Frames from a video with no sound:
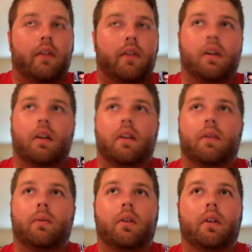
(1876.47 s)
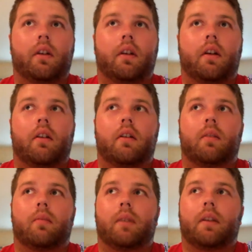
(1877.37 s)
it is really
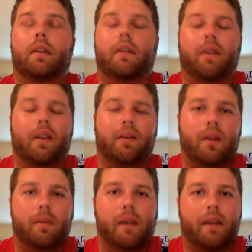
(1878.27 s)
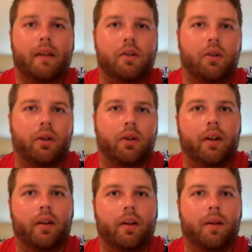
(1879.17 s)
um, because as we get back to joking
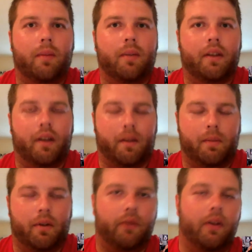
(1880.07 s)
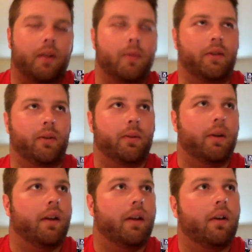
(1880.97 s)
around about being like beer famous or
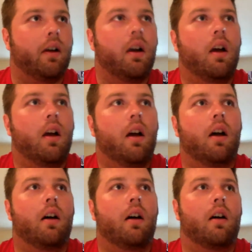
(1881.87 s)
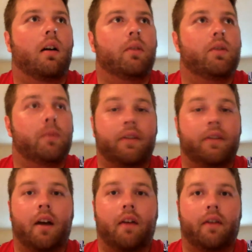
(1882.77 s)
whatever um, which means
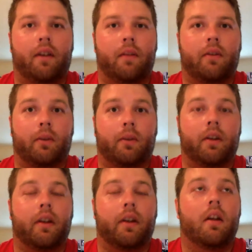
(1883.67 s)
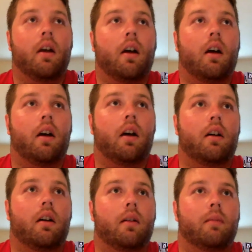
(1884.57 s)
not famous really
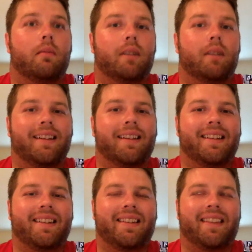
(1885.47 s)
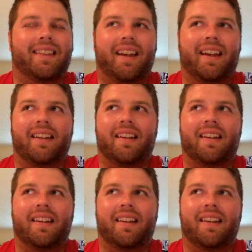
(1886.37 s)
um, is that